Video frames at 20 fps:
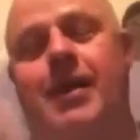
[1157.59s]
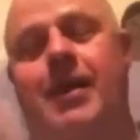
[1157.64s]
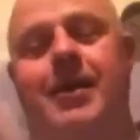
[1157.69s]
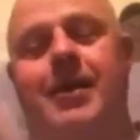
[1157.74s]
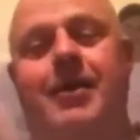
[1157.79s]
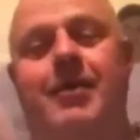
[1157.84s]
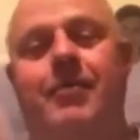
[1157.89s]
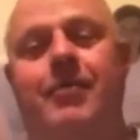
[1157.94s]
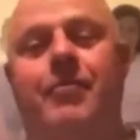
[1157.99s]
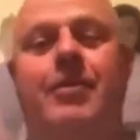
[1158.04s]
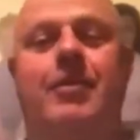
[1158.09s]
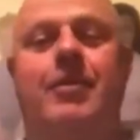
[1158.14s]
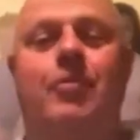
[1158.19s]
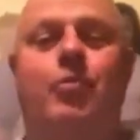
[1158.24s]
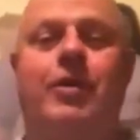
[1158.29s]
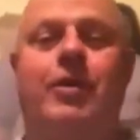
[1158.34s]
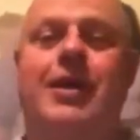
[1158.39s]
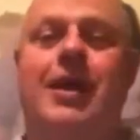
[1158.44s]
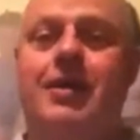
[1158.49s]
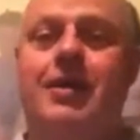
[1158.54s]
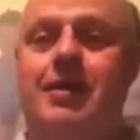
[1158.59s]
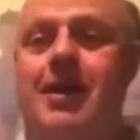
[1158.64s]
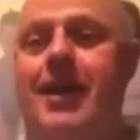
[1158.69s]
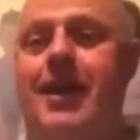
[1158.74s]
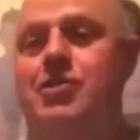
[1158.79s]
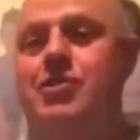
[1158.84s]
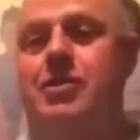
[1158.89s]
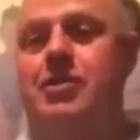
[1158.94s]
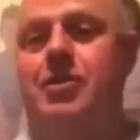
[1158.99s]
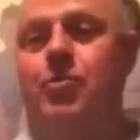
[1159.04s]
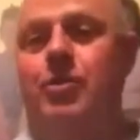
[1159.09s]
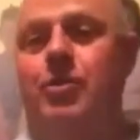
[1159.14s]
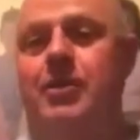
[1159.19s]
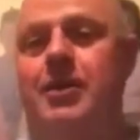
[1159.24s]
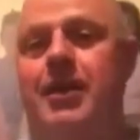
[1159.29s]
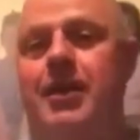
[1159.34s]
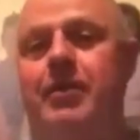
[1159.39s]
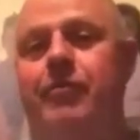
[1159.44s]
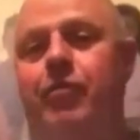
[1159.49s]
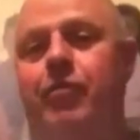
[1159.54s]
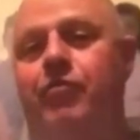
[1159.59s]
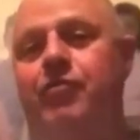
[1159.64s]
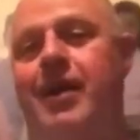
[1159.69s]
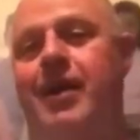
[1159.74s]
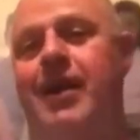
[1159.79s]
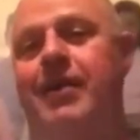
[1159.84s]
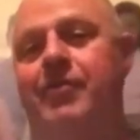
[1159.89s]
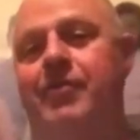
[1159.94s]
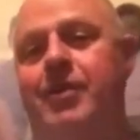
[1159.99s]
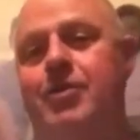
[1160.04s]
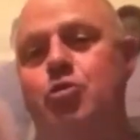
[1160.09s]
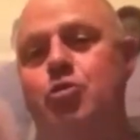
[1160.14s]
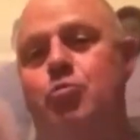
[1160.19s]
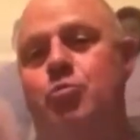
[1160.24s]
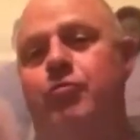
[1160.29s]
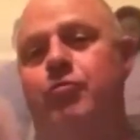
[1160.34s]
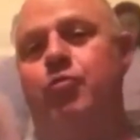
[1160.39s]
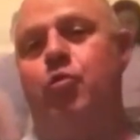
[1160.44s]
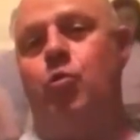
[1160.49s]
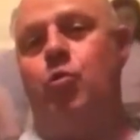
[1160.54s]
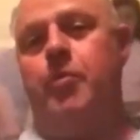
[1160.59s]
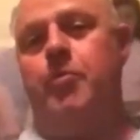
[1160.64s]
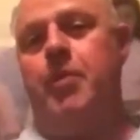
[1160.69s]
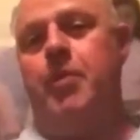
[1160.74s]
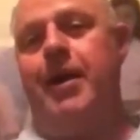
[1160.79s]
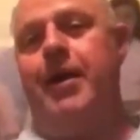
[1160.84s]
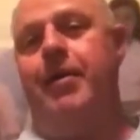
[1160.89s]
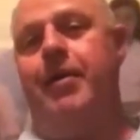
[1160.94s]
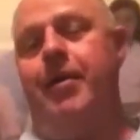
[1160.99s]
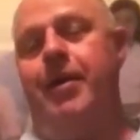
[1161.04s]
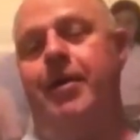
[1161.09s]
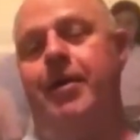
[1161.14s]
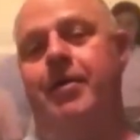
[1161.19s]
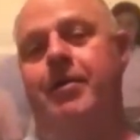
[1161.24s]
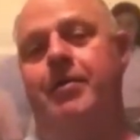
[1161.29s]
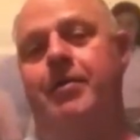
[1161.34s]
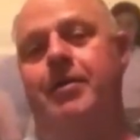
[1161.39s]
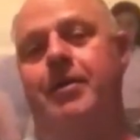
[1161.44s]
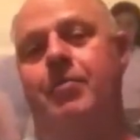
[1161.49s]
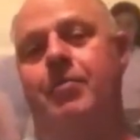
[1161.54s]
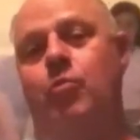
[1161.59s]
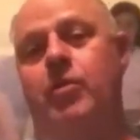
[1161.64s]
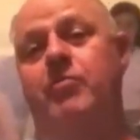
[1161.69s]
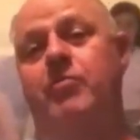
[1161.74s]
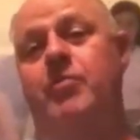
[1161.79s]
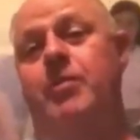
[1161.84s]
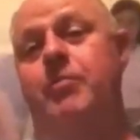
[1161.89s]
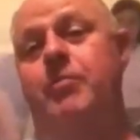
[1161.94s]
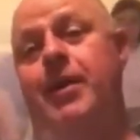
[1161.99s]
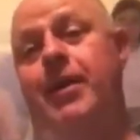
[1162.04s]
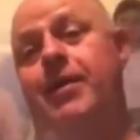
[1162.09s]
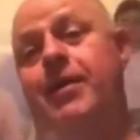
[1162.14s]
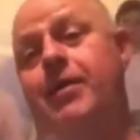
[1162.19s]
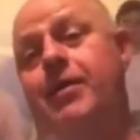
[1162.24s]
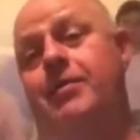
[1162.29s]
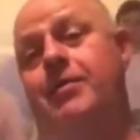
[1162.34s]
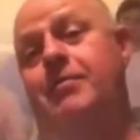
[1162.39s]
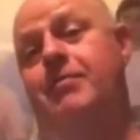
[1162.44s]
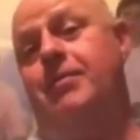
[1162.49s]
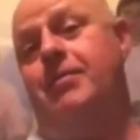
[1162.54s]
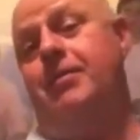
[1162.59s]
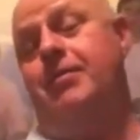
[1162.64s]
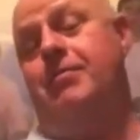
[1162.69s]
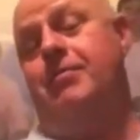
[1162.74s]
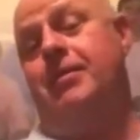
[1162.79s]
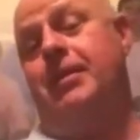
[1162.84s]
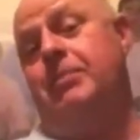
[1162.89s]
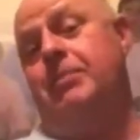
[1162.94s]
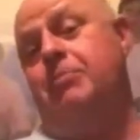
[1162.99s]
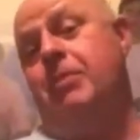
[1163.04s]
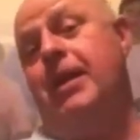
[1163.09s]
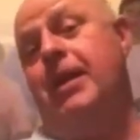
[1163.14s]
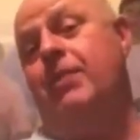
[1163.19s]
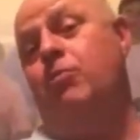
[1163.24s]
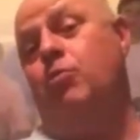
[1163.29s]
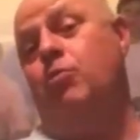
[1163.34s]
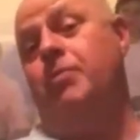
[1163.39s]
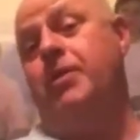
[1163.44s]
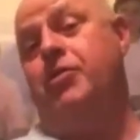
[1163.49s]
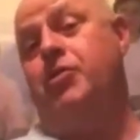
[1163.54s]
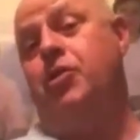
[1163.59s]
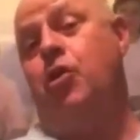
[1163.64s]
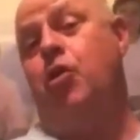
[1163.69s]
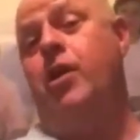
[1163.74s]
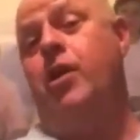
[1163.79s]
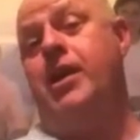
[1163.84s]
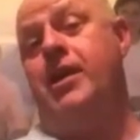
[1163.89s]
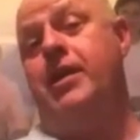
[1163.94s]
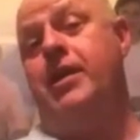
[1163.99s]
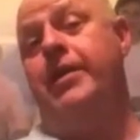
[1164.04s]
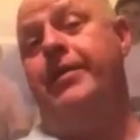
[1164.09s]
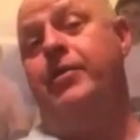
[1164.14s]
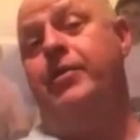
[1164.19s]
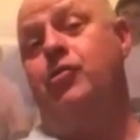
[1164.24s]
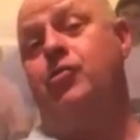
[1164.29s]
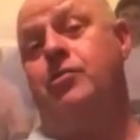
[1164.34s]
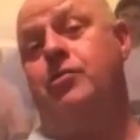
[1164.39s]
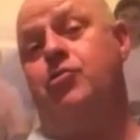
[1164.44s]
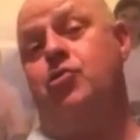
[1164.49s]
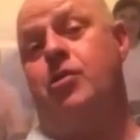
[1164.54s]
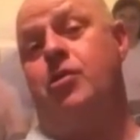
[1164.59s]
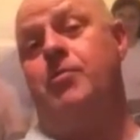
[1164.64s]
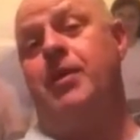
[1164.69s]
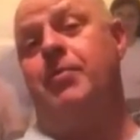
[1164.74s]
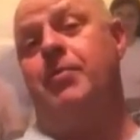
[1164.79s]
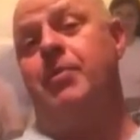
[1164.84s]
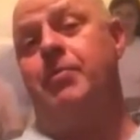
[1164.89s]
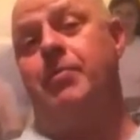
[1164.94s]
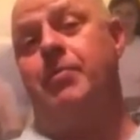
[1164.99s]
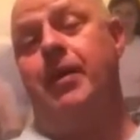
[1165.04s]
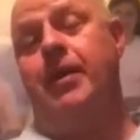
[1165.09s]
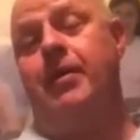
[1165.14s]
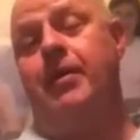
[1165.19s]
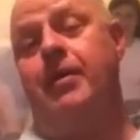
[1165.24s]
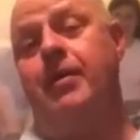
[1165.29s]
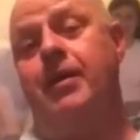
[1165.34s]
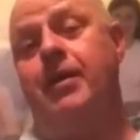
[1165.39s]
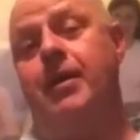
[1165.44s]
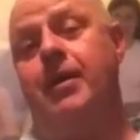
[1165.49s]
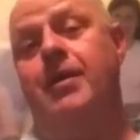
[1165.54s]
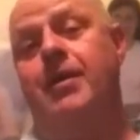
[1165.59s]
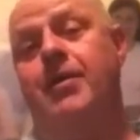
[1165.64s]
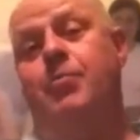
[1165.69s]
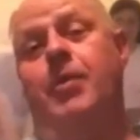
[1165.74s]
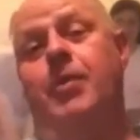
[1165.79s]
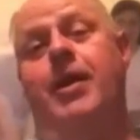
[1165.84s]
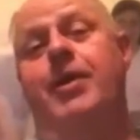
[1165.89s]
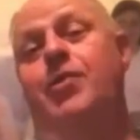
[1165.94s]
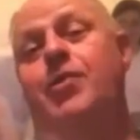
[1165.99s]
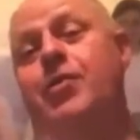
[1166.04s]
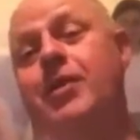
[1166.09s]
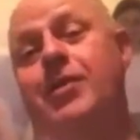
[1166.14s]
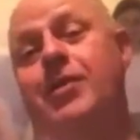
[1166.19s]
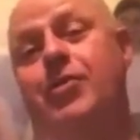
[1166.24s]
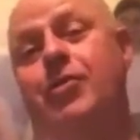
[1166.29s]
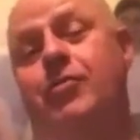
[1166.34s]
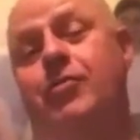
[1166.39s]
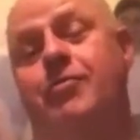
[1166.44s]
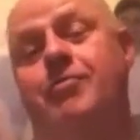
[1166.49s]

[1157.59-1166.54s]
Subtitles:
I we dated in high school. We dated for 5 years before we married, and we've been married in May will be 30 years. So Sharman and I have been married or either